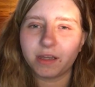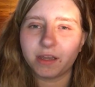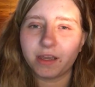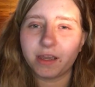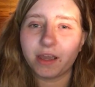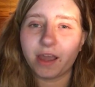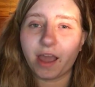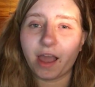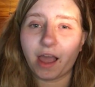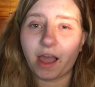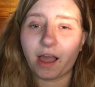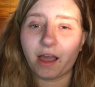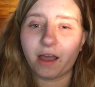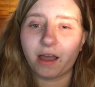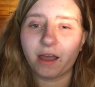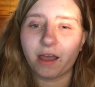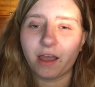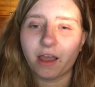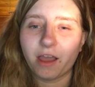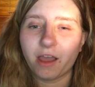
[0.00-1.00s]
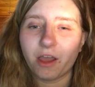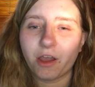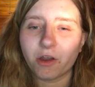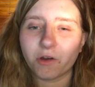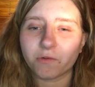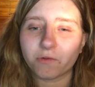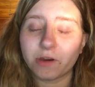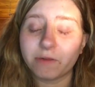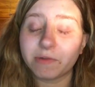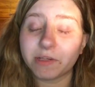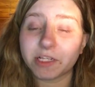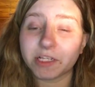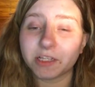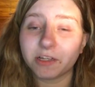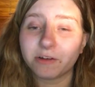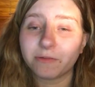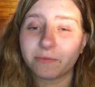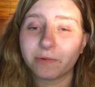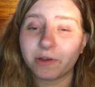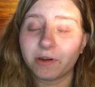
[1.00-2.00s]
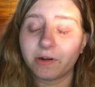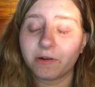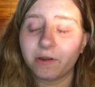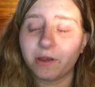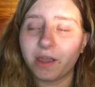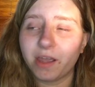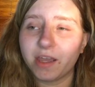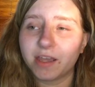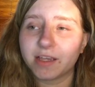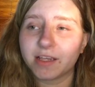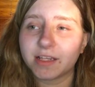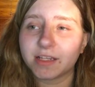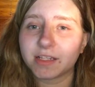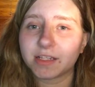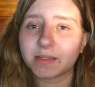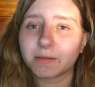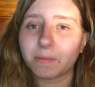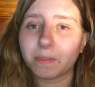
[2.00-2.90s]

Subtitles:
yeah, Remus Lupin is